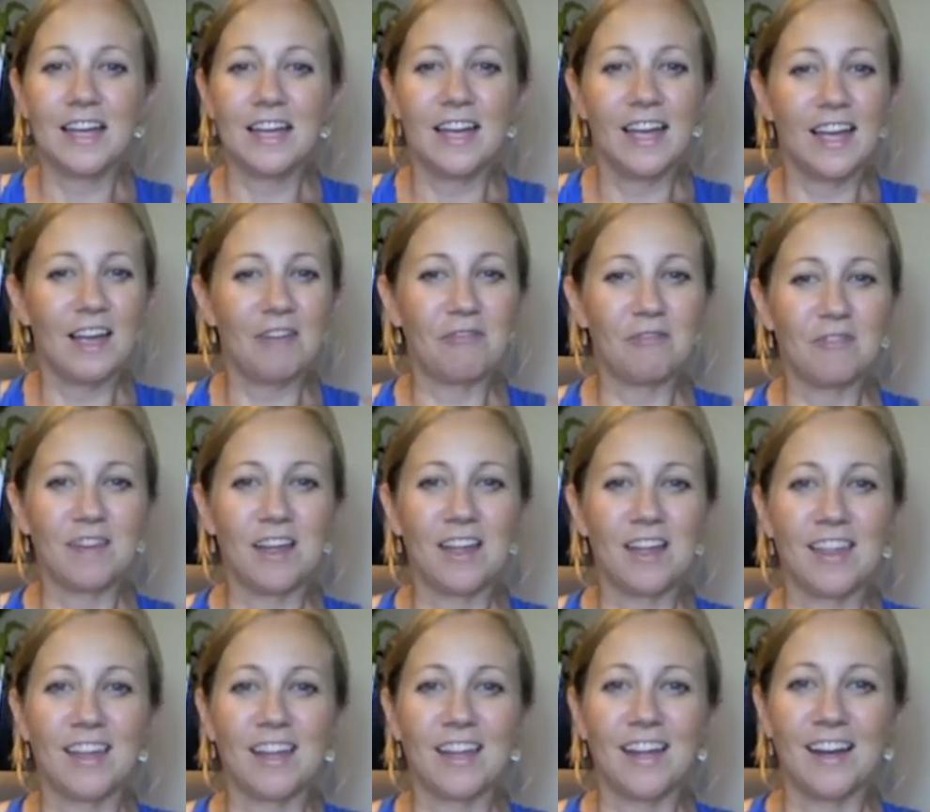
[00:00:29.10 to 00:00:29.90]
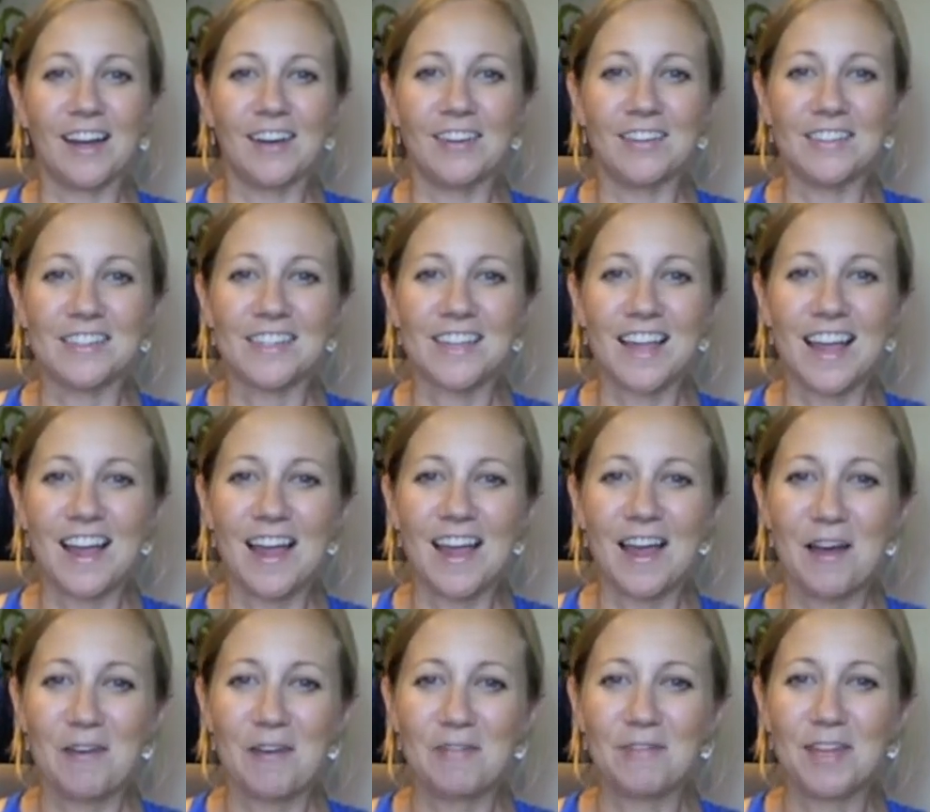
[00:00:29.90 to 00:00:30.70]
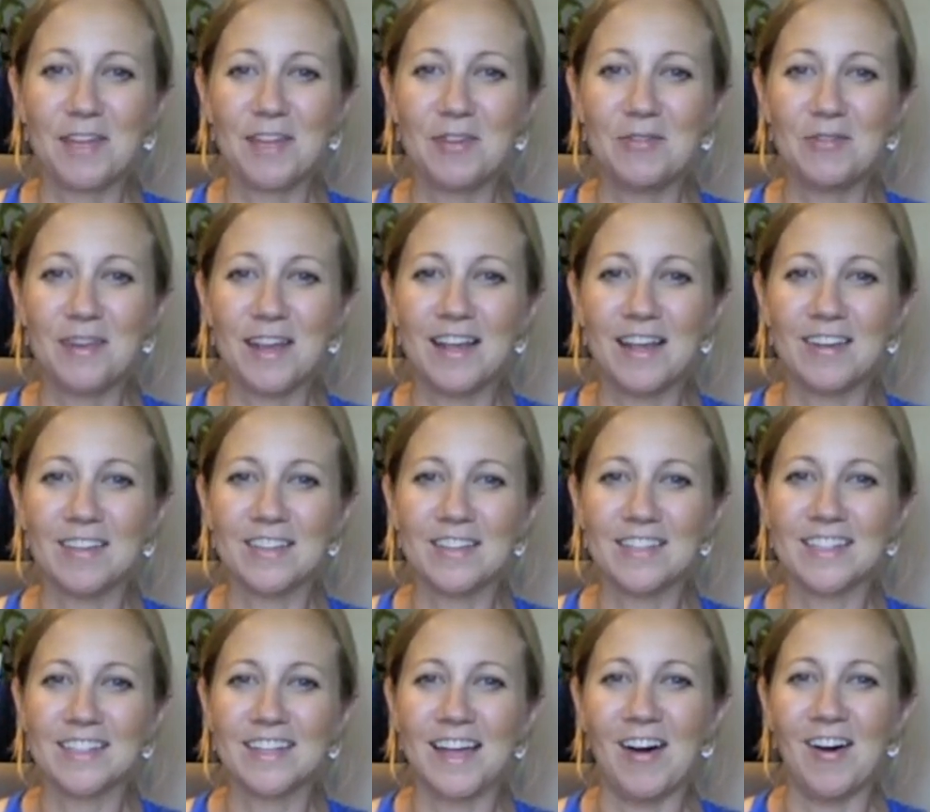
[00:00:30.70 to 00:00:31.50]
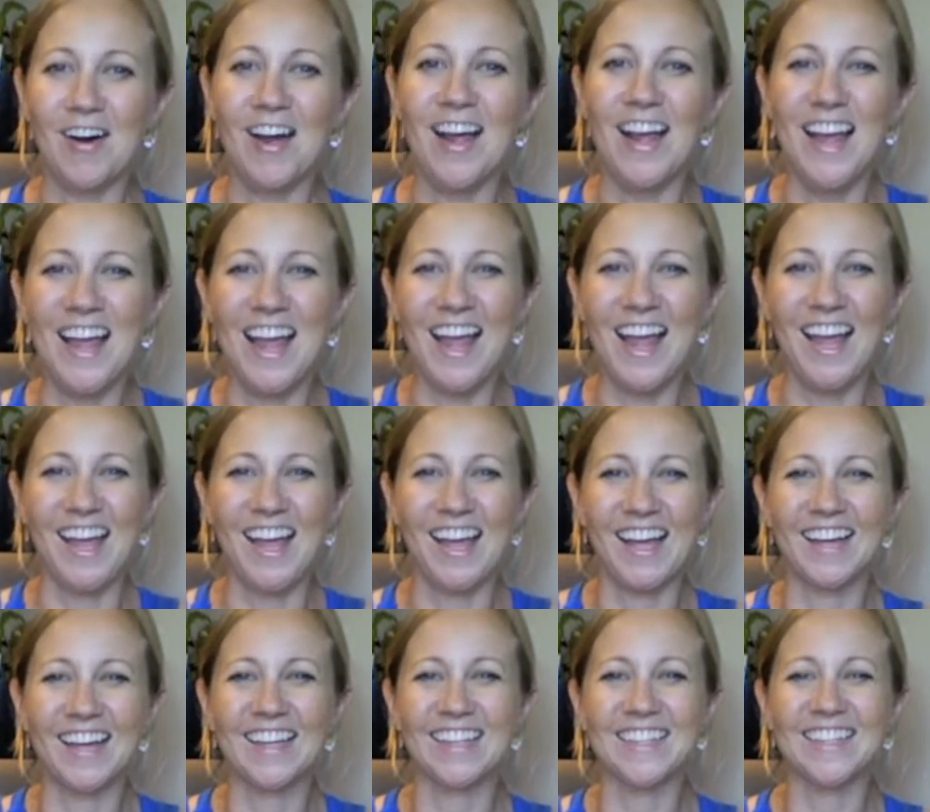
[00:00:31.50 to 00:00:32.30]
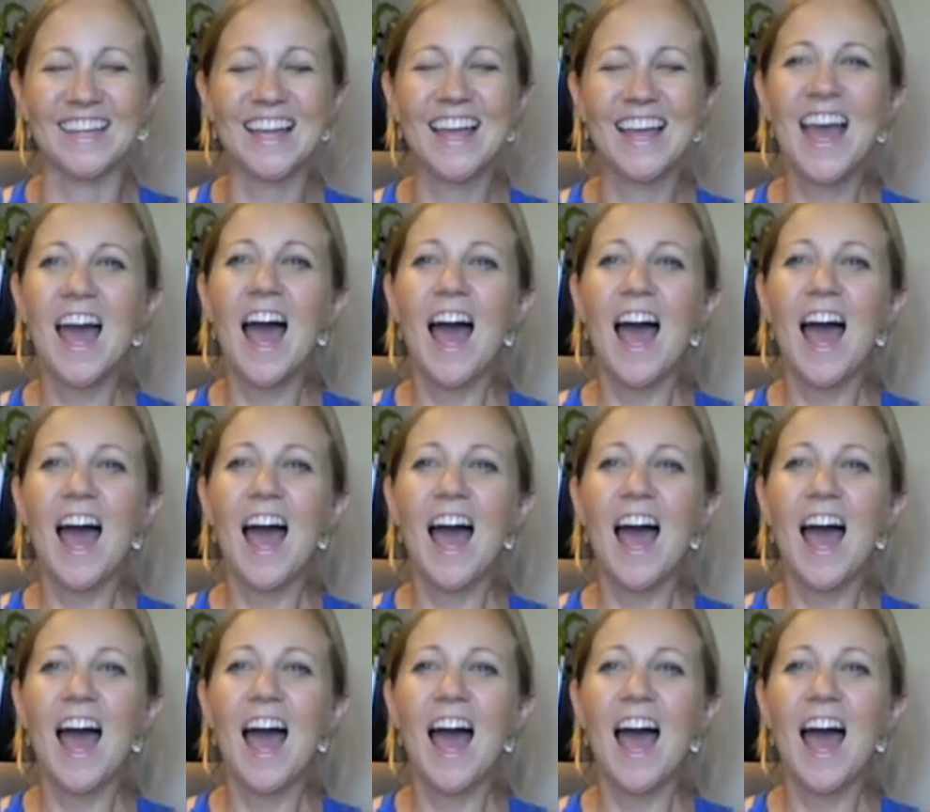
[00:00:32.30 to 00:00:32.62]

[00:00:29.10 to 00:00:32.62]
if nothing else, I have cute nails now, and